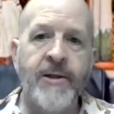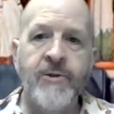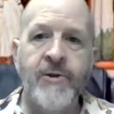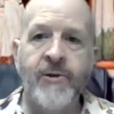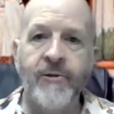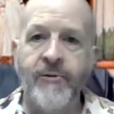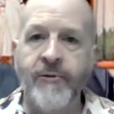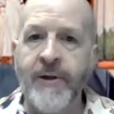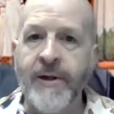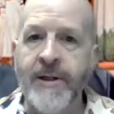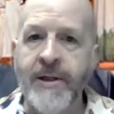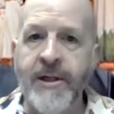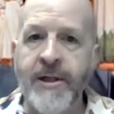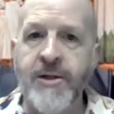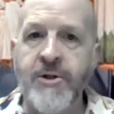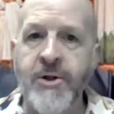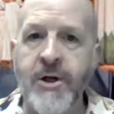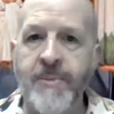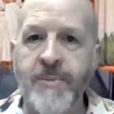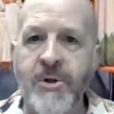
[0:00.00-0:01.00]
to feed the
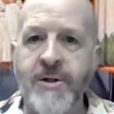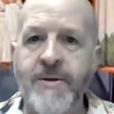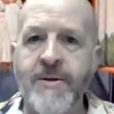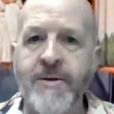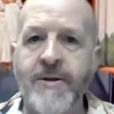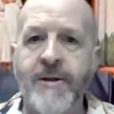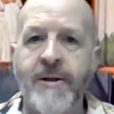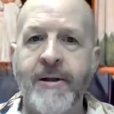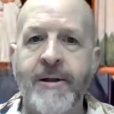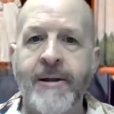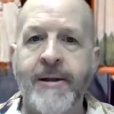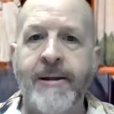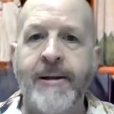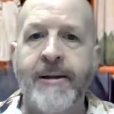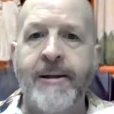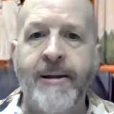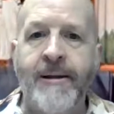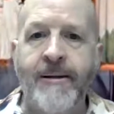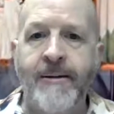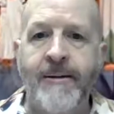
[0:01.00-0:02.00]
Egyptians
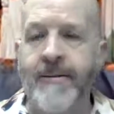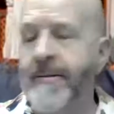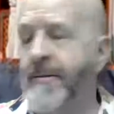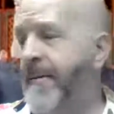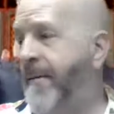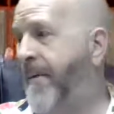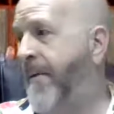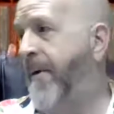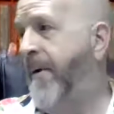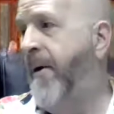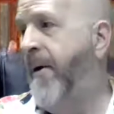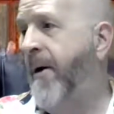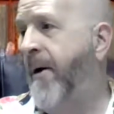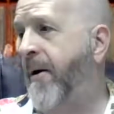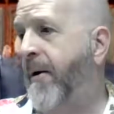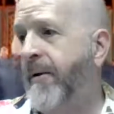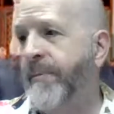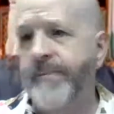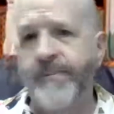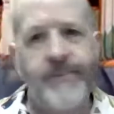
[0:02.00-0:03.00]

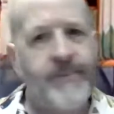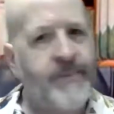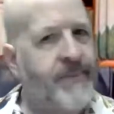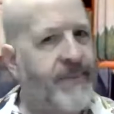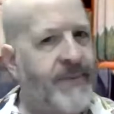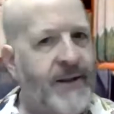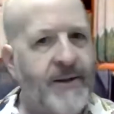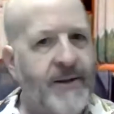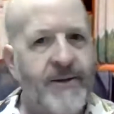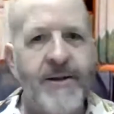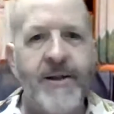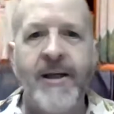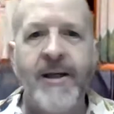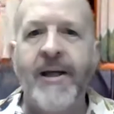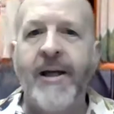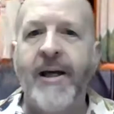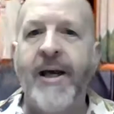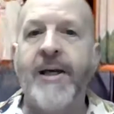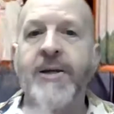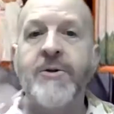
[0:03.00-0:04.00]

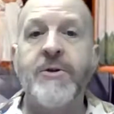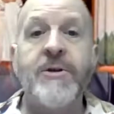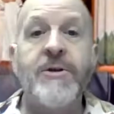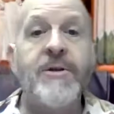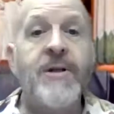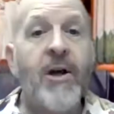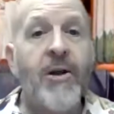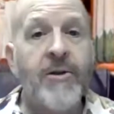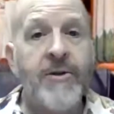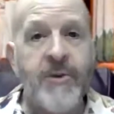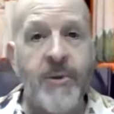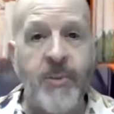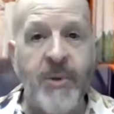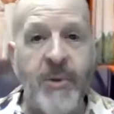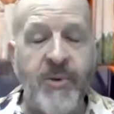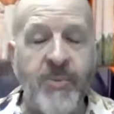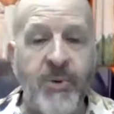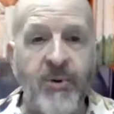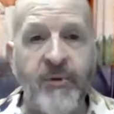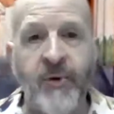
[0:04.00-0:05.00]
and to sell to
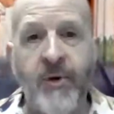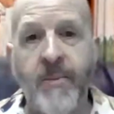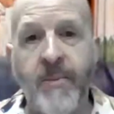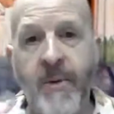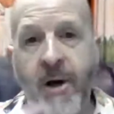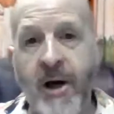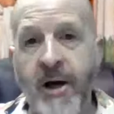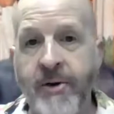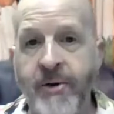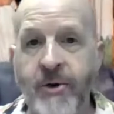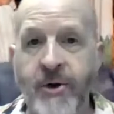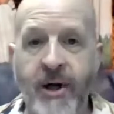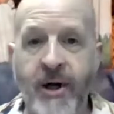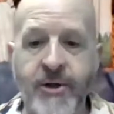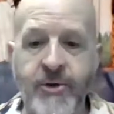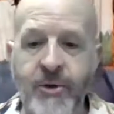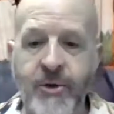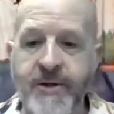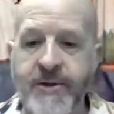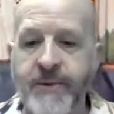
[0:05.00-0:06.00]
people from other
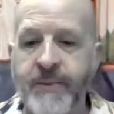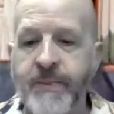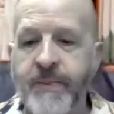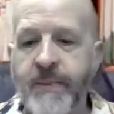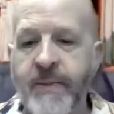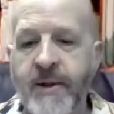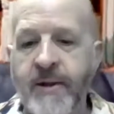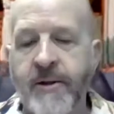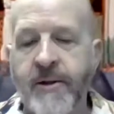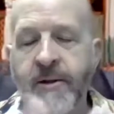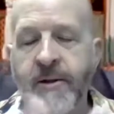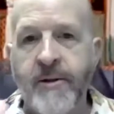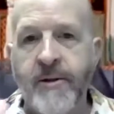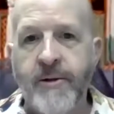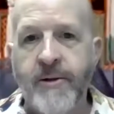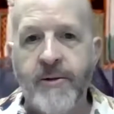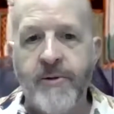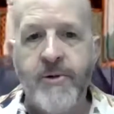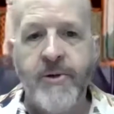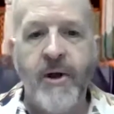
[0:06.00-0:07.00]
countries.
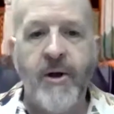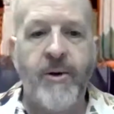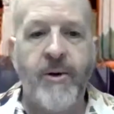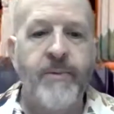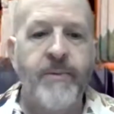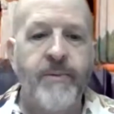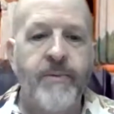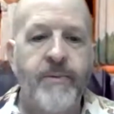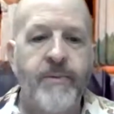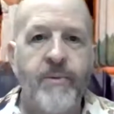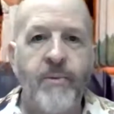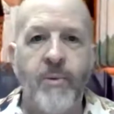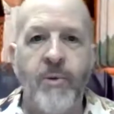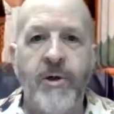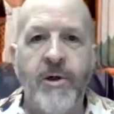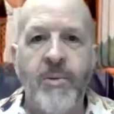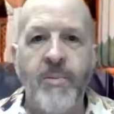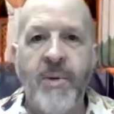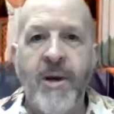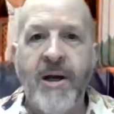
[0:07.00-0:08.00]
So we're
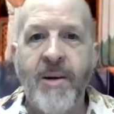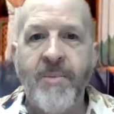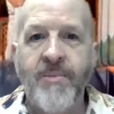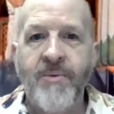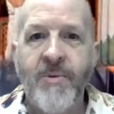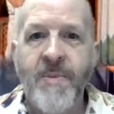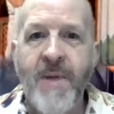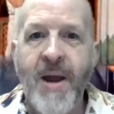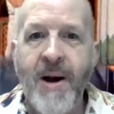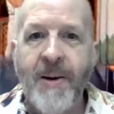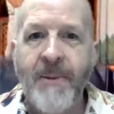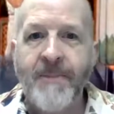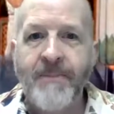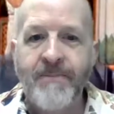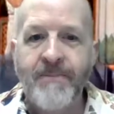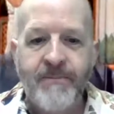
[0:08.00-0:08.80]
going to pick up from there.